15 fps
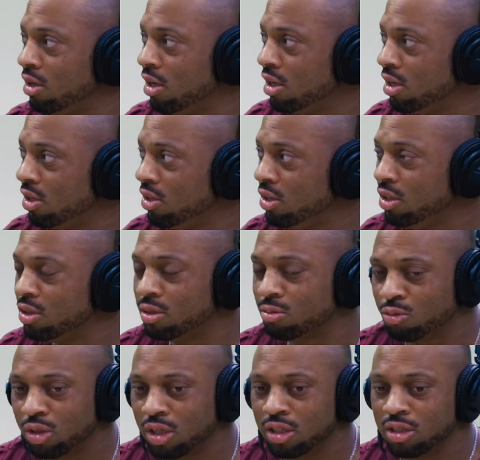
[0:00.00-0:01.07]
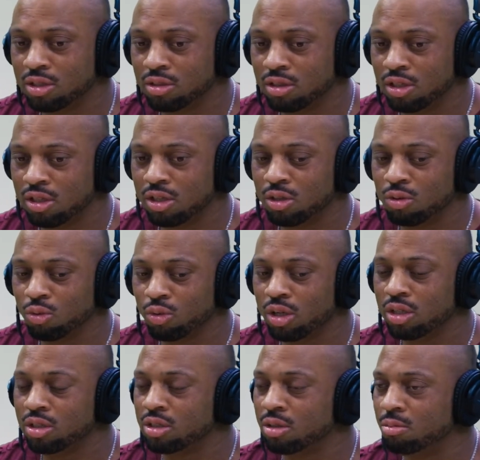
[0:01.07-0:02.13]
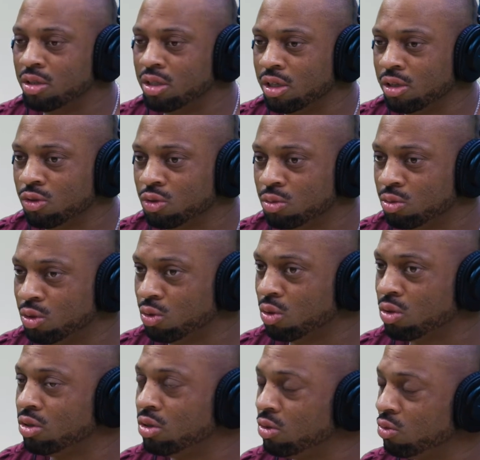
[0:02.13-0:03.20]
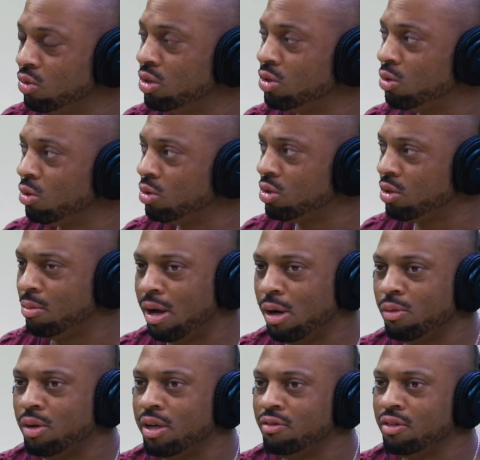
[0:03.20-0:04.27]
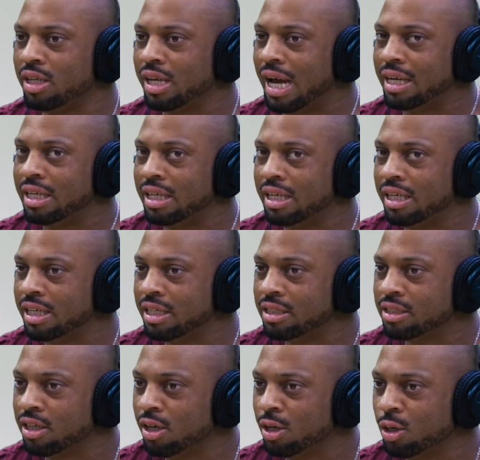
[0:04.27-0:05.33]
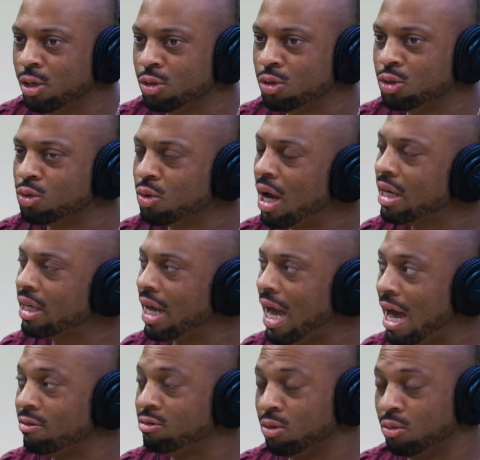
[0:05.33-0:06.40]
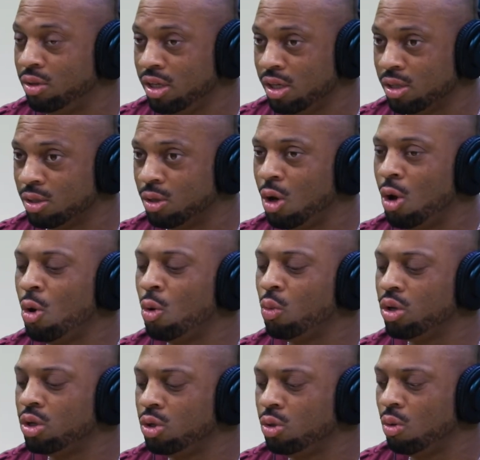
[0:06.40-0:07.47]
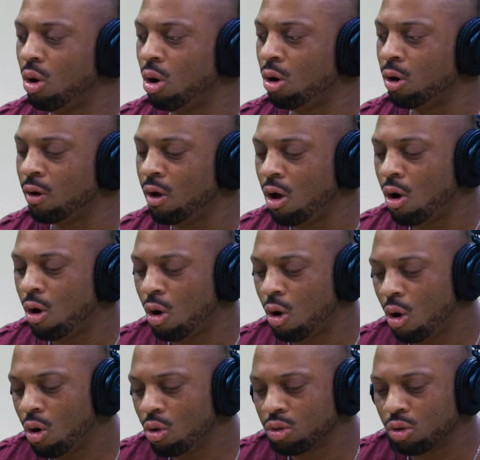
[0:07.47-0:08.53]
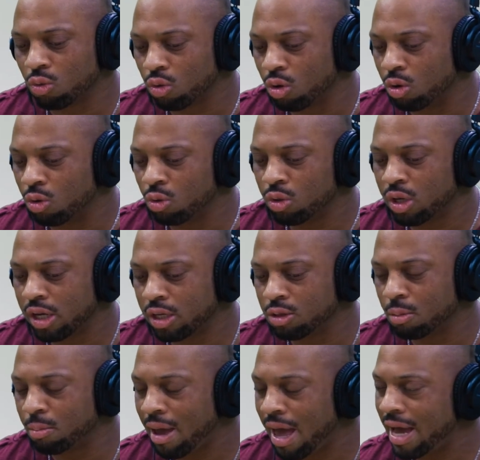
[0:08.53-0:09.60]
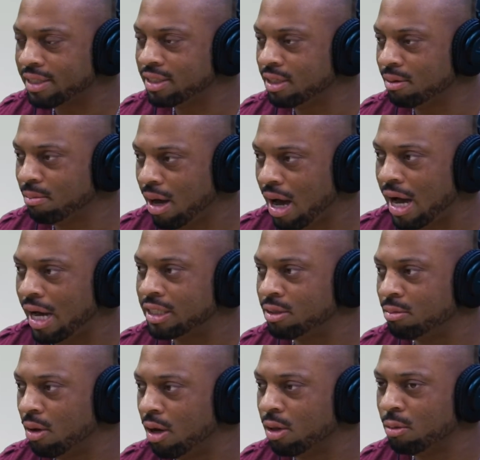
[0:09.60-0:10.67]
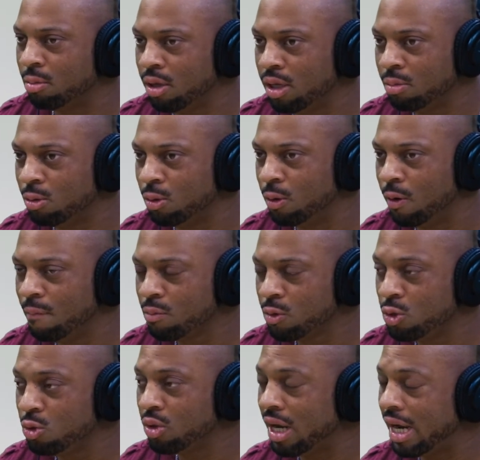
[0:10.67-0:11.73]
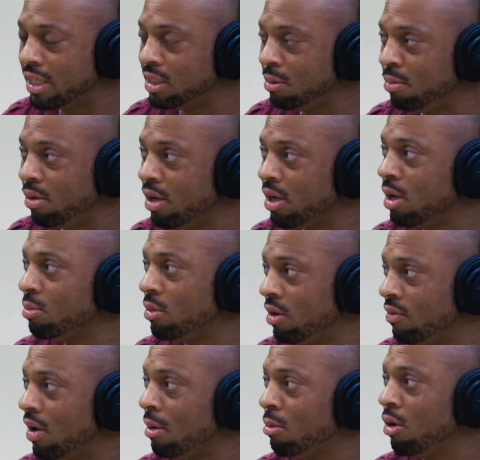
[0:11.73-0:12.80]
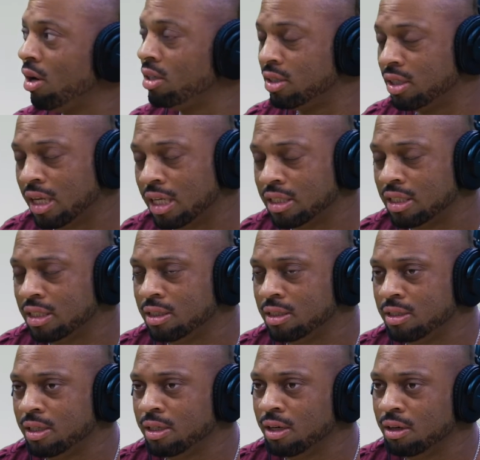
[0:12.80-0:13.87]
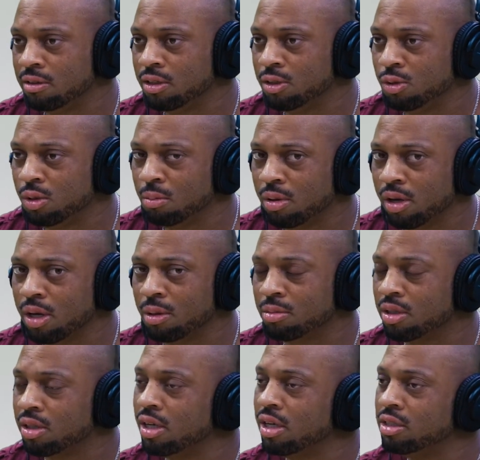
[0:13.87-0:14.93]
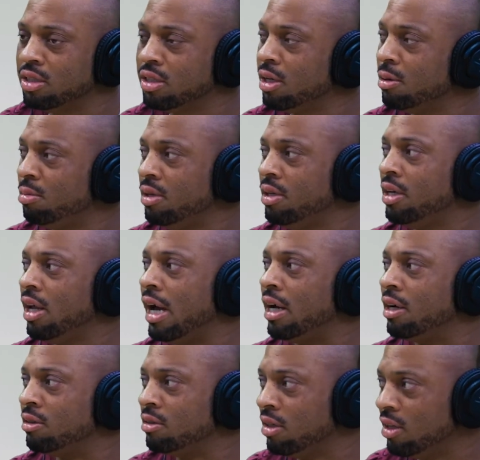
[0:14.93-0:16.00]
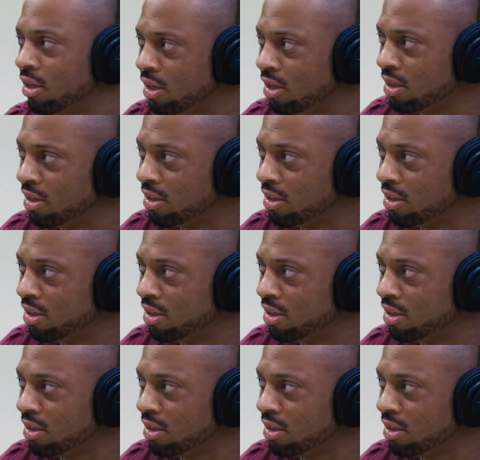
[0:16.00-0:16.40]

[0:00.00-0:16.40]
You need to read some materials, some sources and resources about whatever the idea is you're trying to have. So then, when you are on the road and you're passing by some other people, you can actually pick up their vibration. Like Jesse said earlier, you can pick up the things that they're putting down.